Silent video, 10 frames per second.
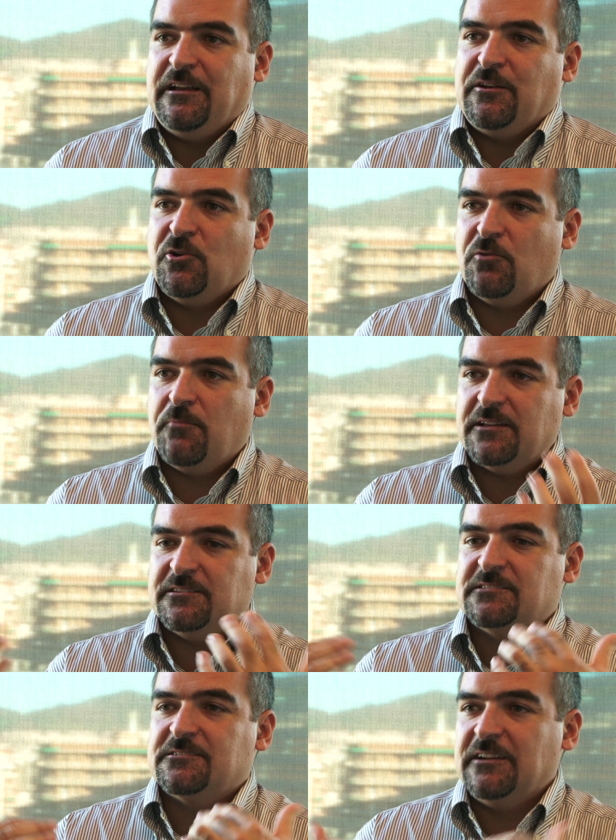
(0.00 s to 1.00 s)

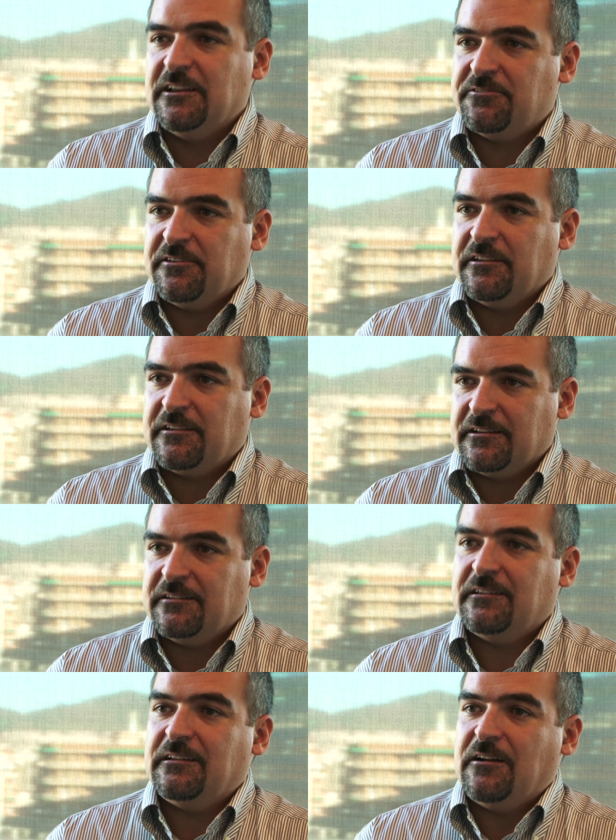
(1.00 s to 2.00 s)
Nobody is really
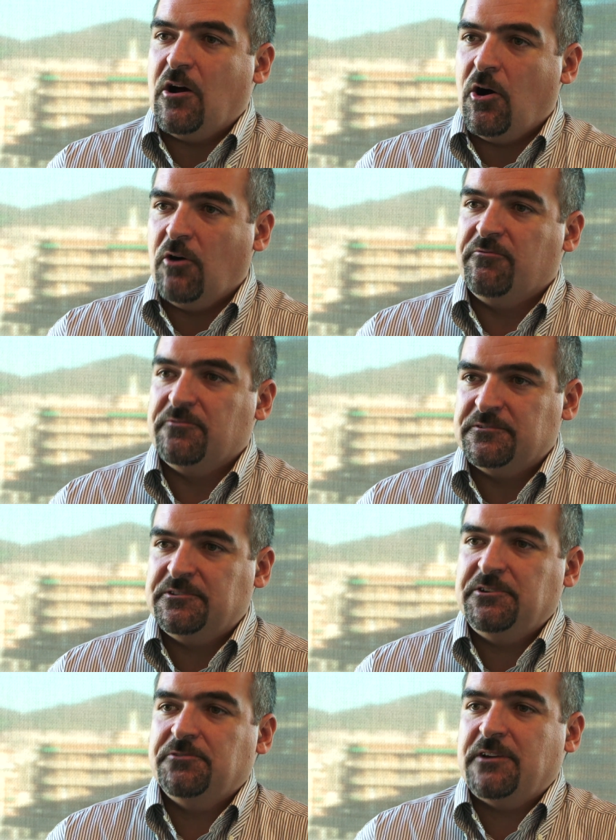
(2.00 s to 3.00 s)
thinking of
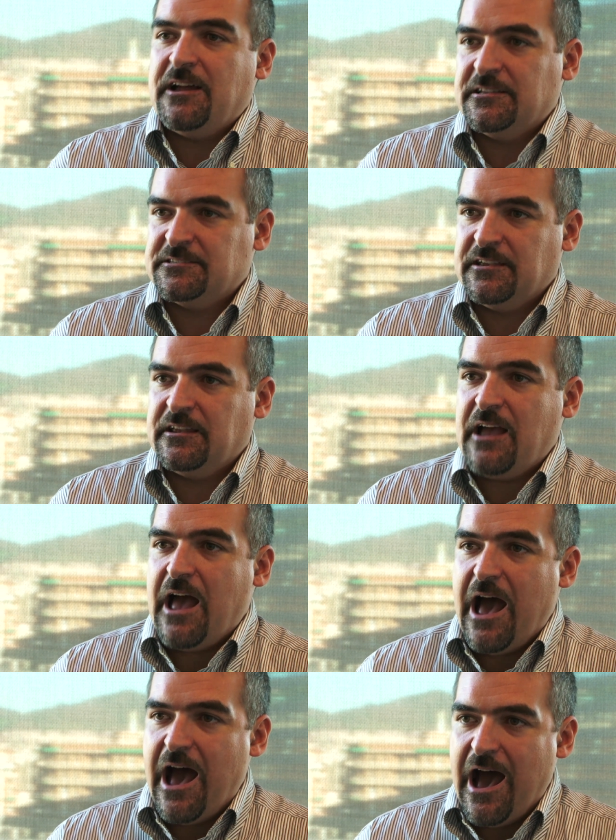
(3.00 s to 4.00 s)
theorizing
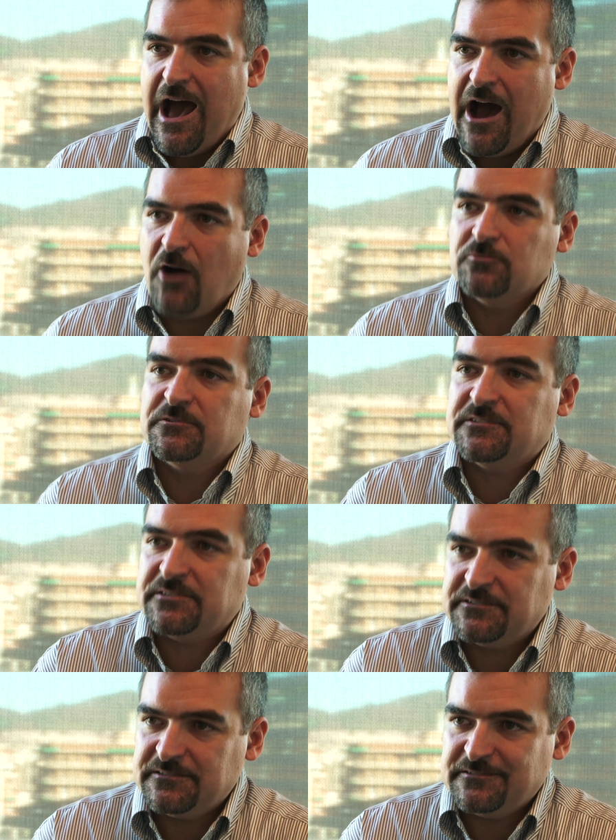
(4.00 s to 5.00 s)

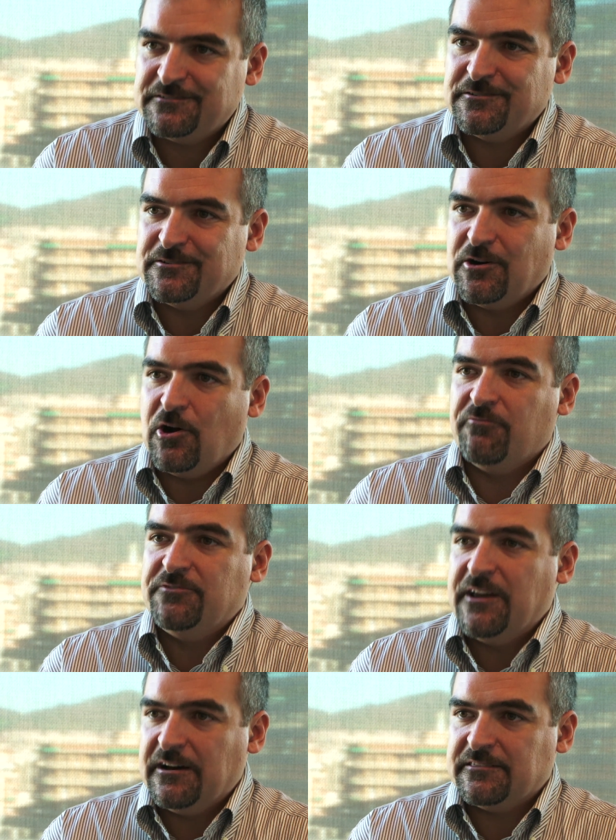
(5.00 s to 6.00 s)
out
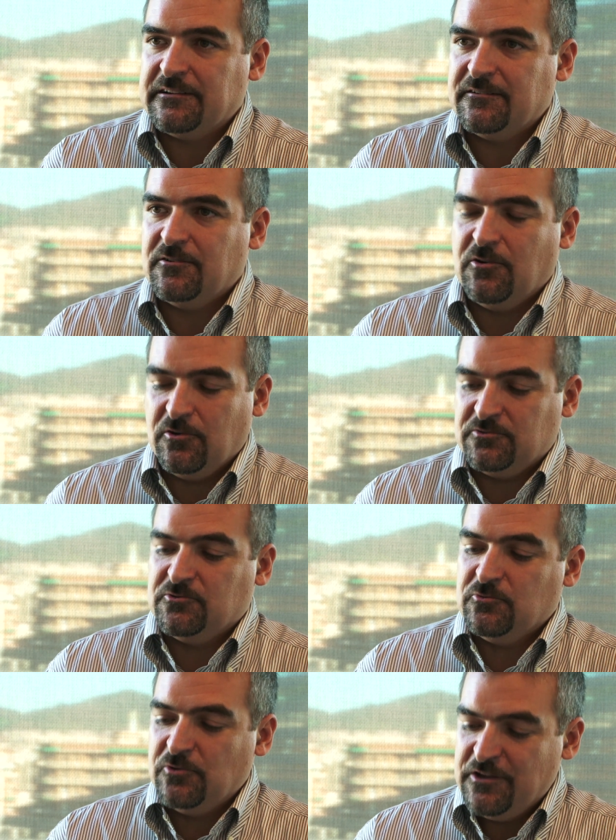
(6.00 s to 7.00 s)
of data or
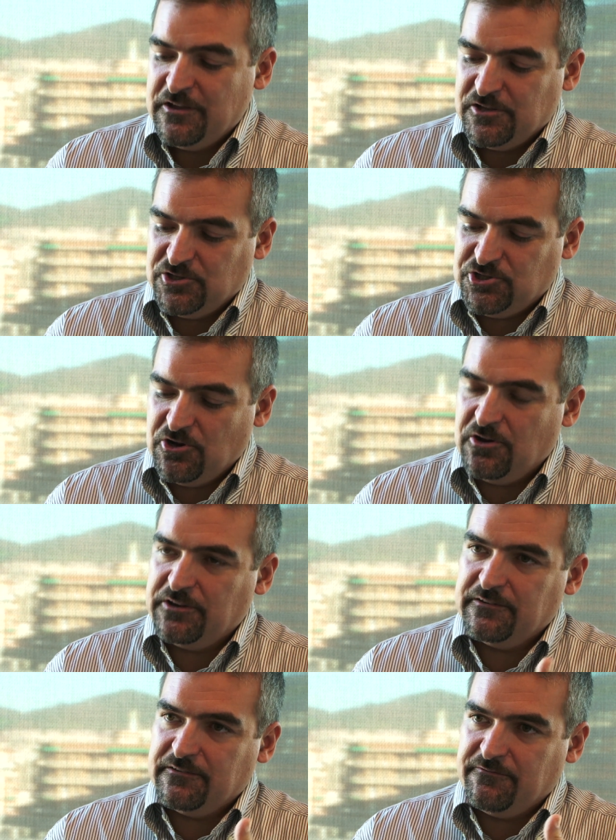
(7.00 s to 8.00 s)
to
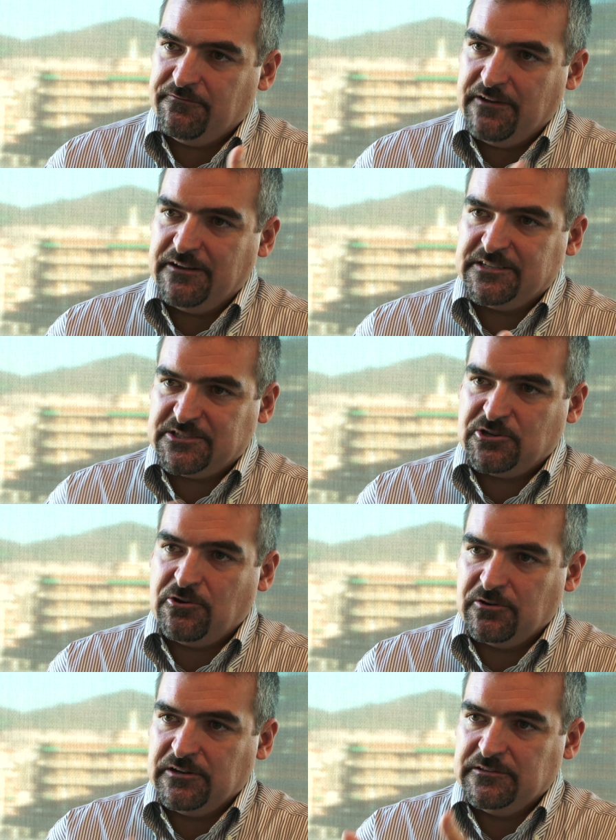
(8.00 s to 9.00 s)
join very
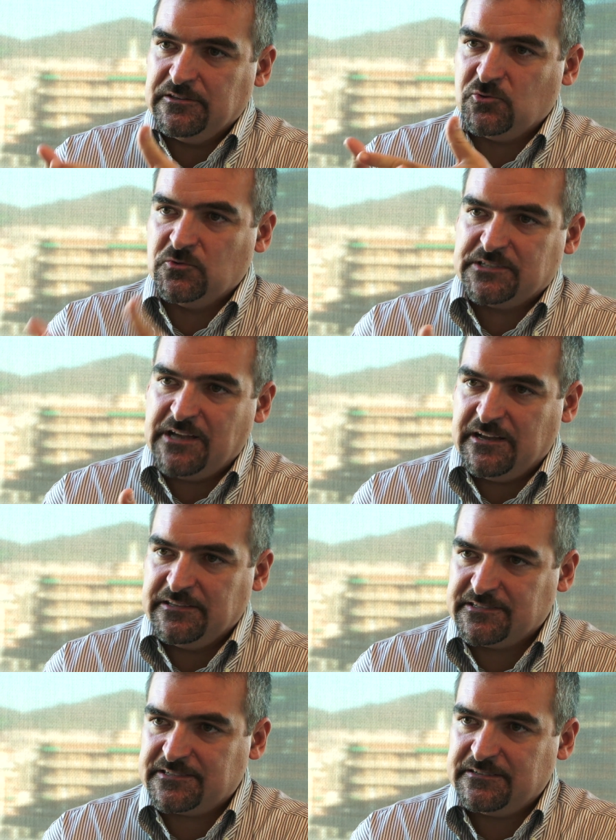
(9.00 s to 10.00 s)
strongly the two
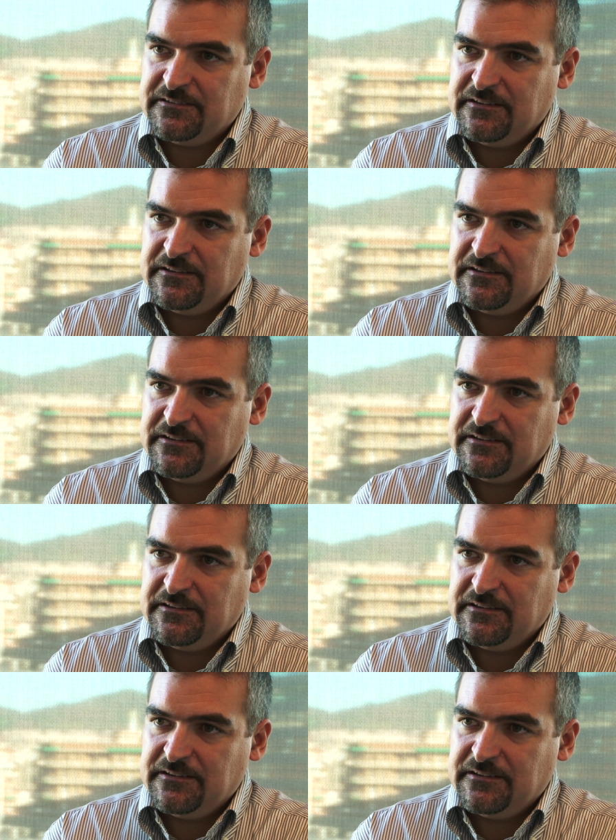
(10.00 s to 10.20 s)
sides